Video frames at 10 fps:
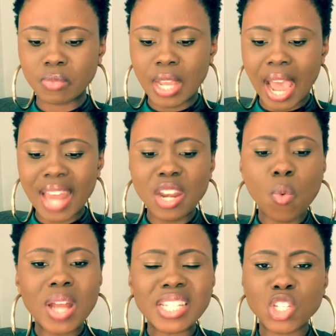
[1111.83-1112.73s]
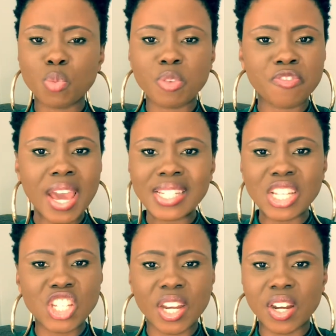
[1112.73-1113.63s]
I didn't want her to be fighting
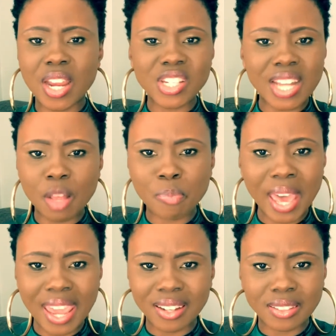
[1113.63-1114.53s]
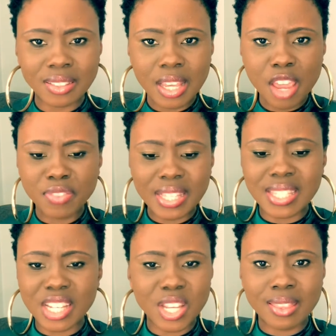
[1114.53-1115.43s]
generational pain, if there's
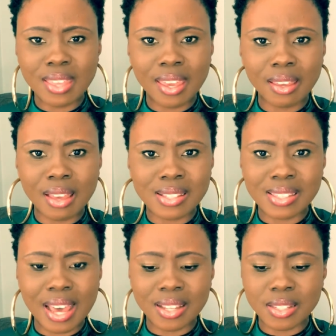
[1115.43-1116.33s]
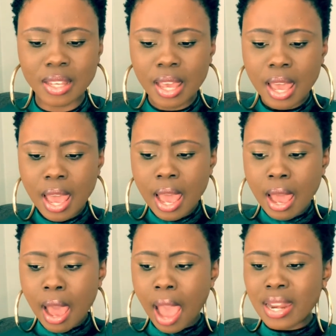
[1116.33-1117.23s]
such a thing as that.
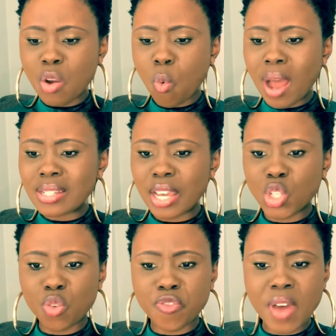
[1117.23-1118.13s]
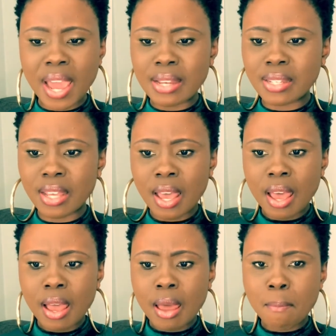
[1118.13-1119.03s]
I didn't want her to fight
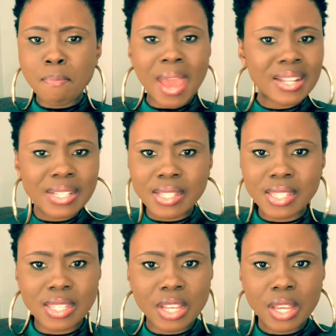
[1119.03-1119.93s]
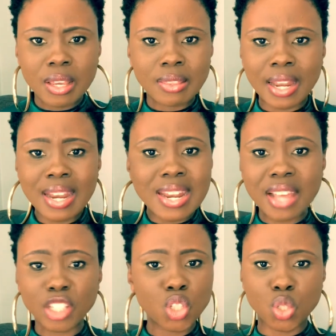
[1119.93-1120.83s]
battles that had
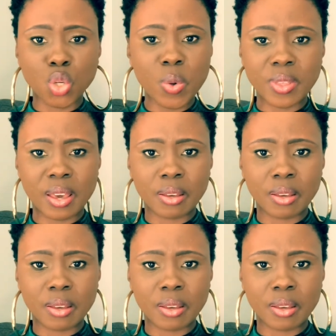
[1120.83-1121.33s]
nothing to do with her.